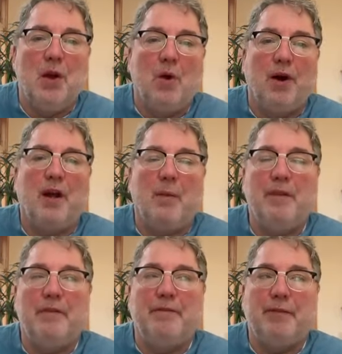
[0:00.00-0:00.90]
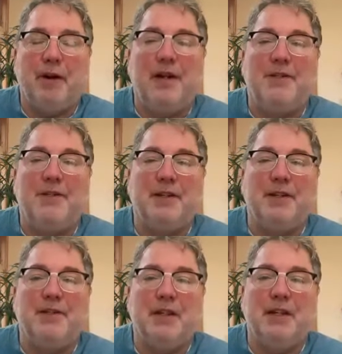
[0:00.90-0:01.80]
or come to the front edge of
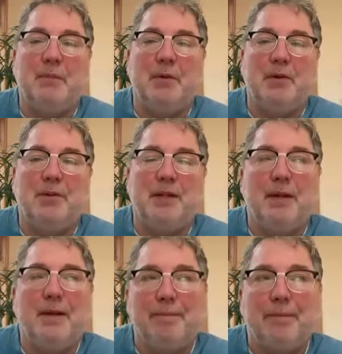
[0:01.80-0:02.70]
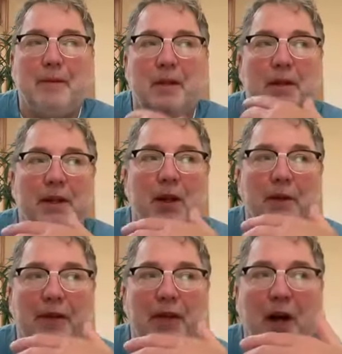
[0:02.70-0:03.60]
your sitting bones,
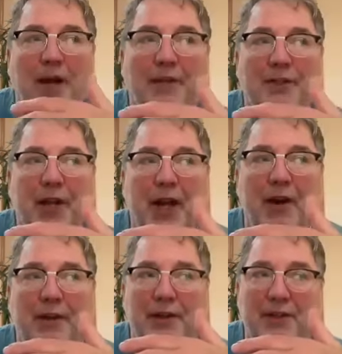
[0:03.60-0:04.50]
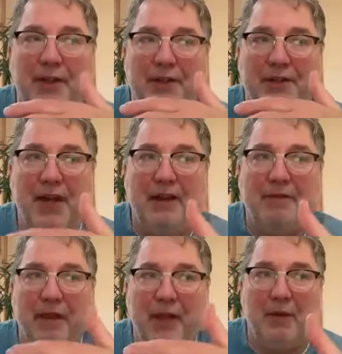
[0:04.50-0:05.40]
if you're on a chair and it's
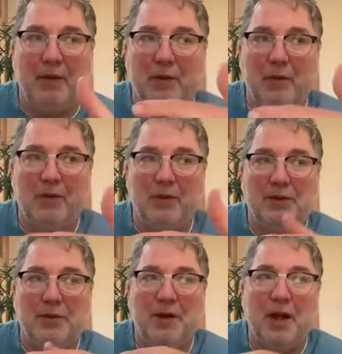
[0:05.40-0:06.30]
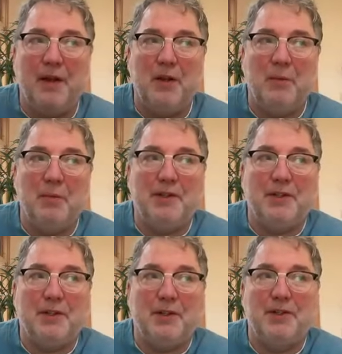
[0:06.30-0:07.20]
safe, like scoot out a little bit
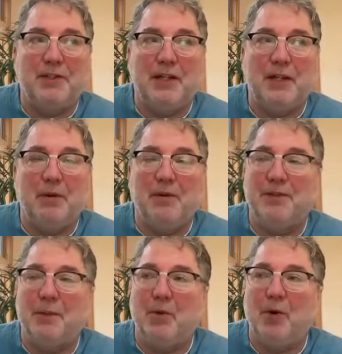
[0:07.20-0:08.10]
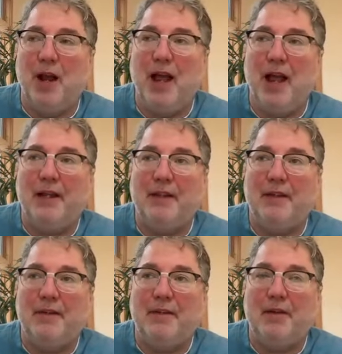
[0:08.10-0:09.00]
so your sitting bones are more
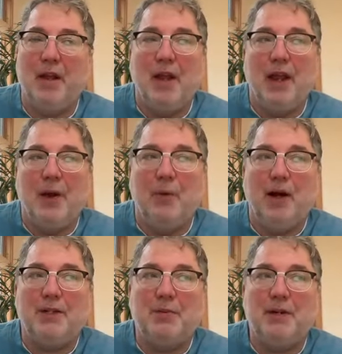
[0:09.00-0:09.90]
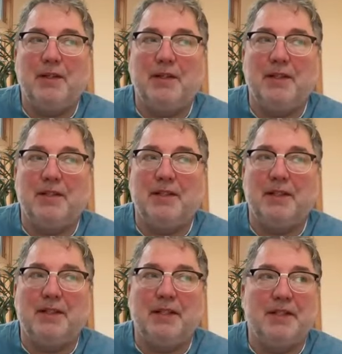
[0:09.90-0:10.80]
active and watch what it does to
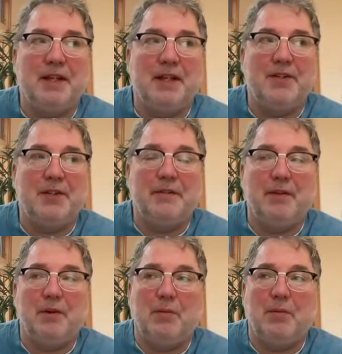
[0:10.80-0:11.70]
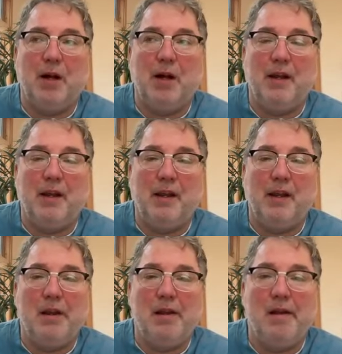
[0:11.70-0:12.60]
the sensation of your whole body.